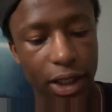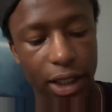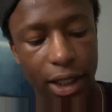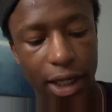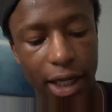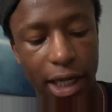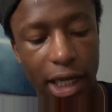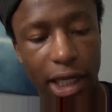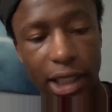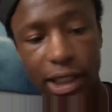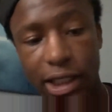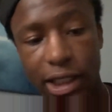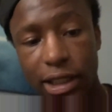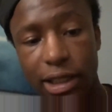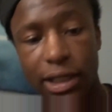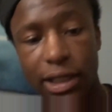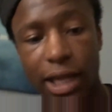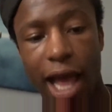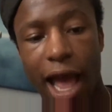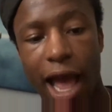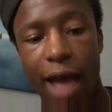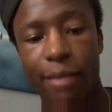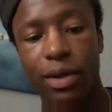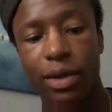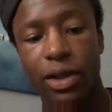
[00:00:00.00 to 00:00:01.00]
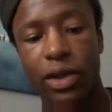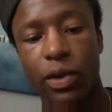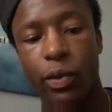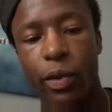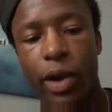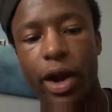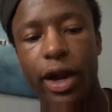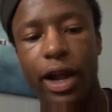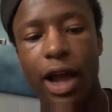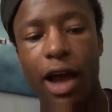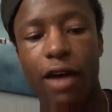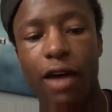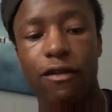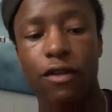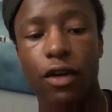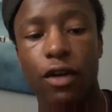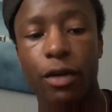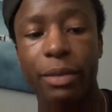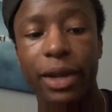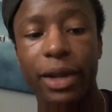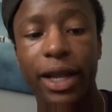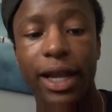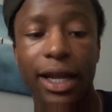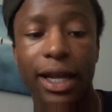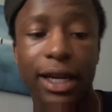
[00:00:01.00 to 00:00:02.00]
It just happened to work out for
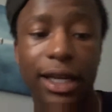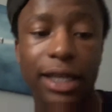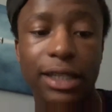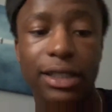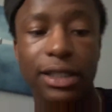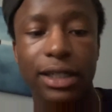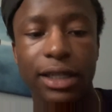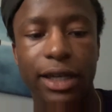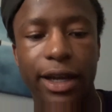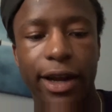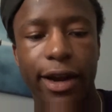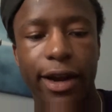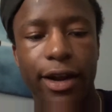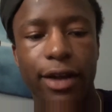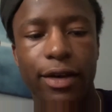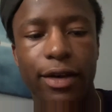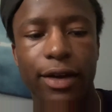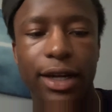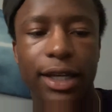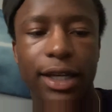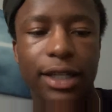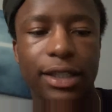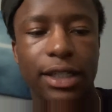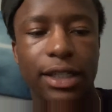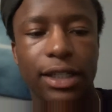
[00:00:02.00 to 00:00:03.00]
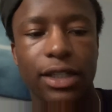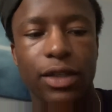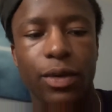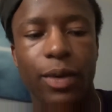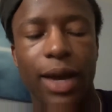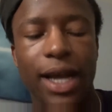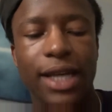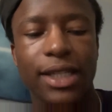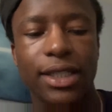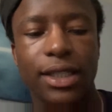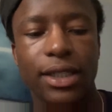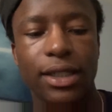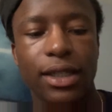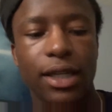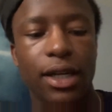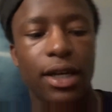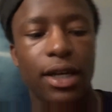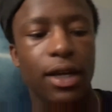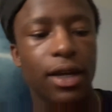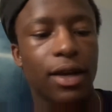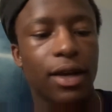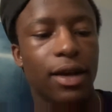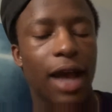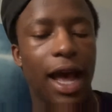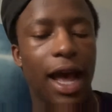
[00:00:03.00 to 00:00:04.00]
me in this scenario, in this situation.
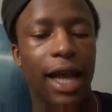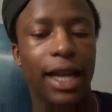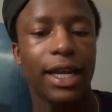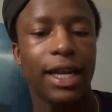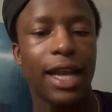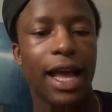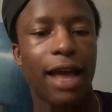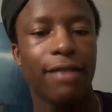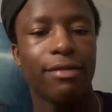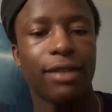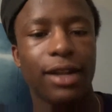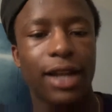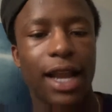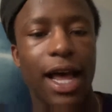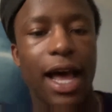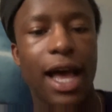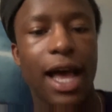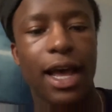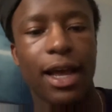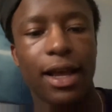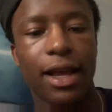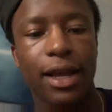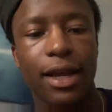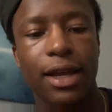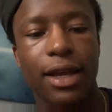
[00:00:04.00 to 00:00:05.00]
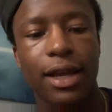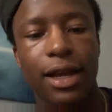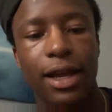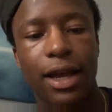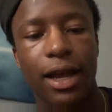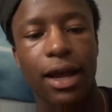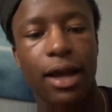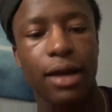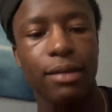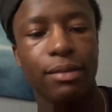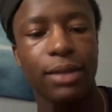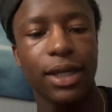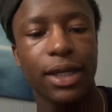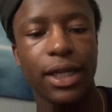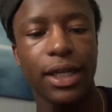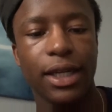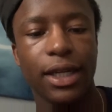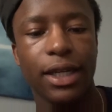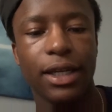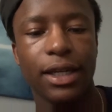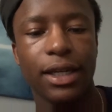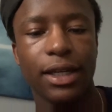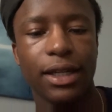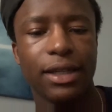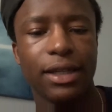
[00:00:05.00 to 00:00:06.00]
I didn't have to lie. I
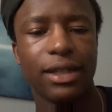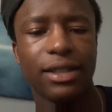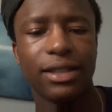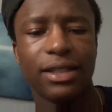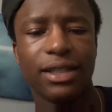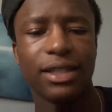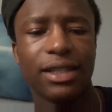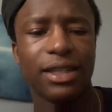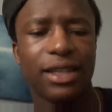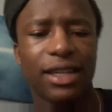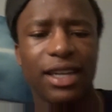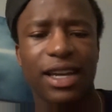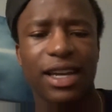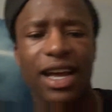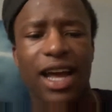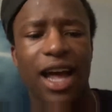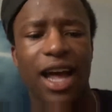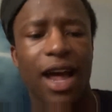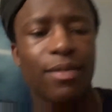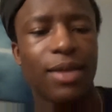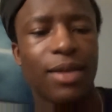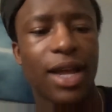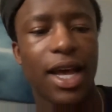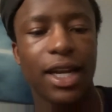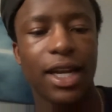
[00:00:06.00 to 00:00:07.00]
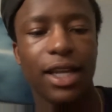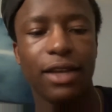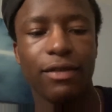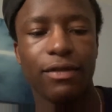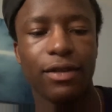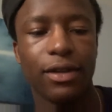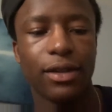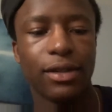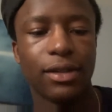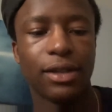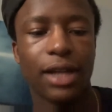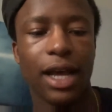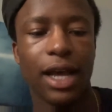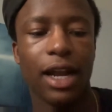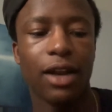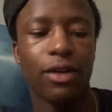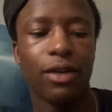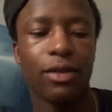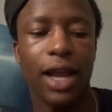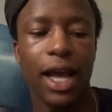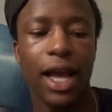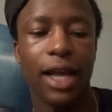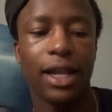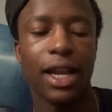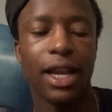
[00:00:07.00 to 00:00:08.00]
mean, I don't
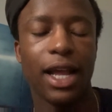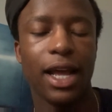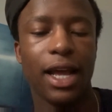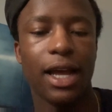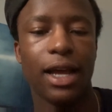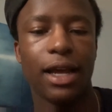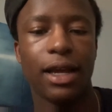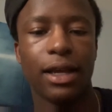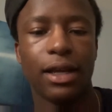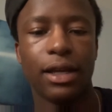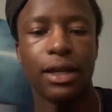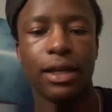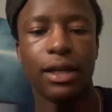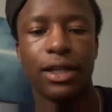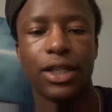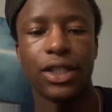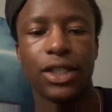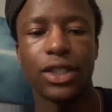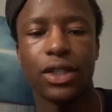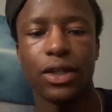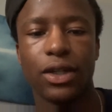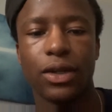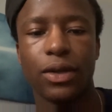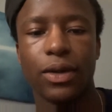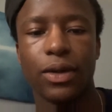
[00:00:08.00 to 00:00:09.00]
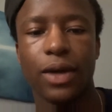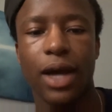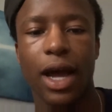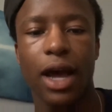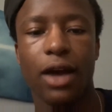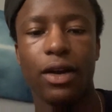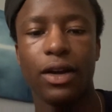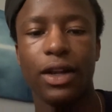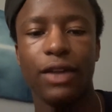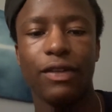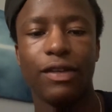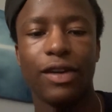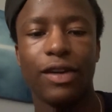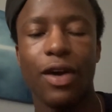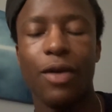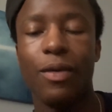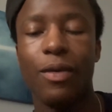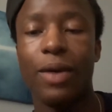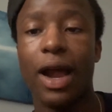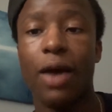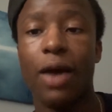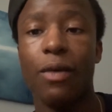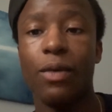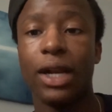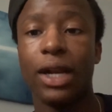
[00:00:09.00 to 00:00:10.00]
like lying. So I don't even know what
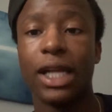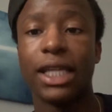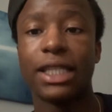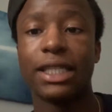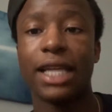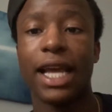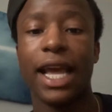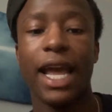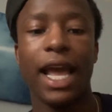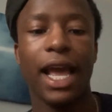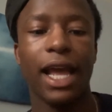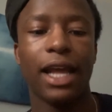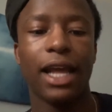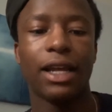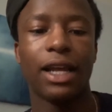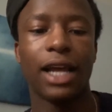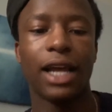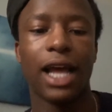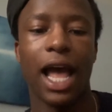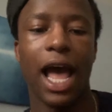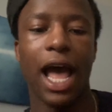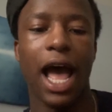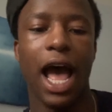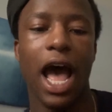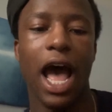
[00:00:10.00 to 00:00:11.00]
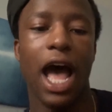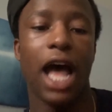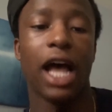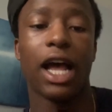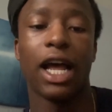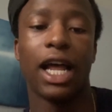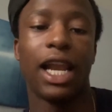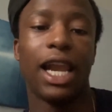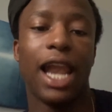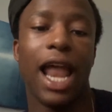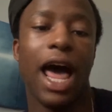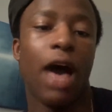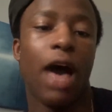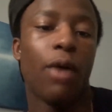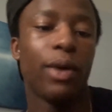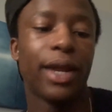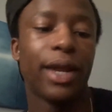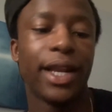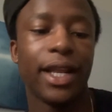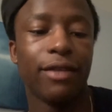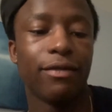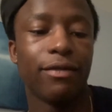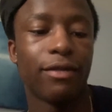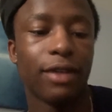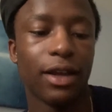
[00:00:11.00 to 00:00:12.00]
I would have said, how a lie would
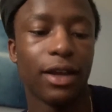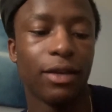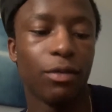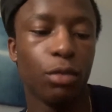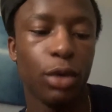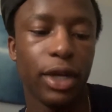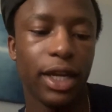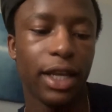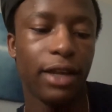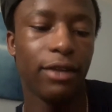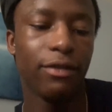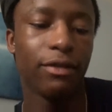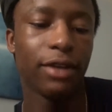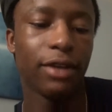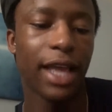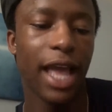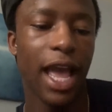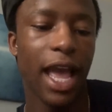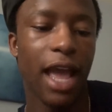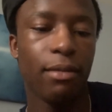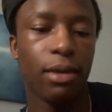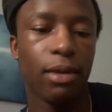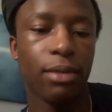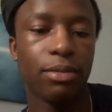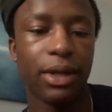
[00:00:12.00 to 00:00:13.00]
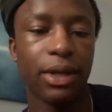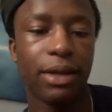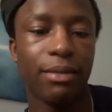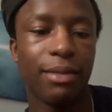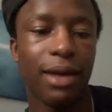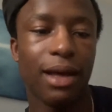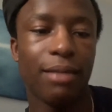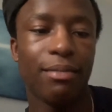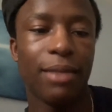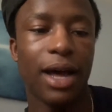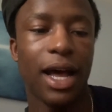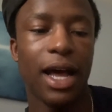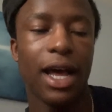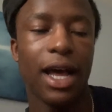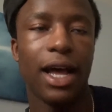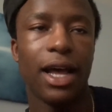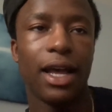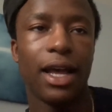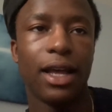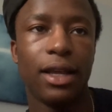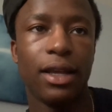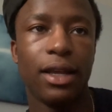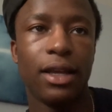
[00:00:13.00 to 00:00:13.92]
have even came up in my mind.